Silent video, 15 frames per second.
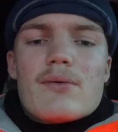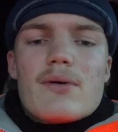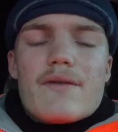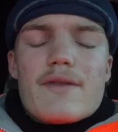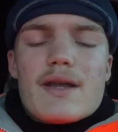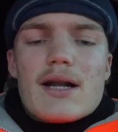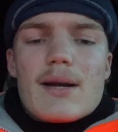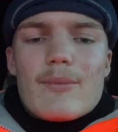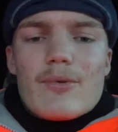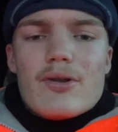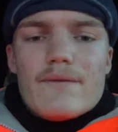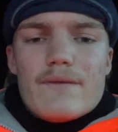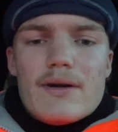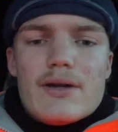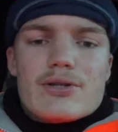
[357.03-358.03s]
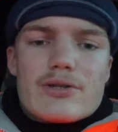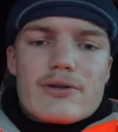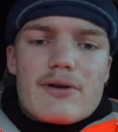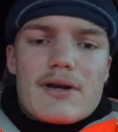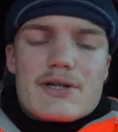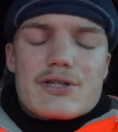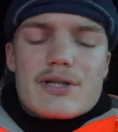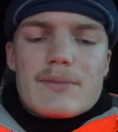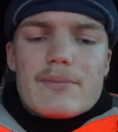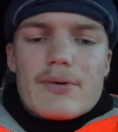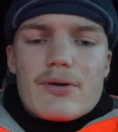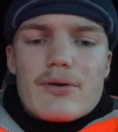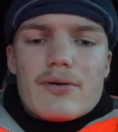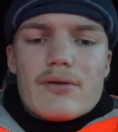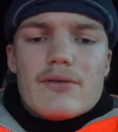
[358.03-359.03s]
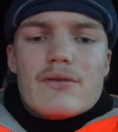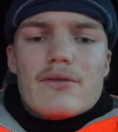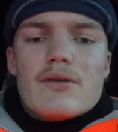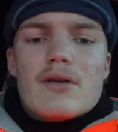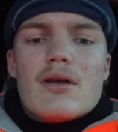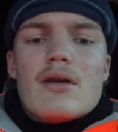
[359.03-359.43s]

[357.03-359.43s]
I think I'm on the verge of crashing because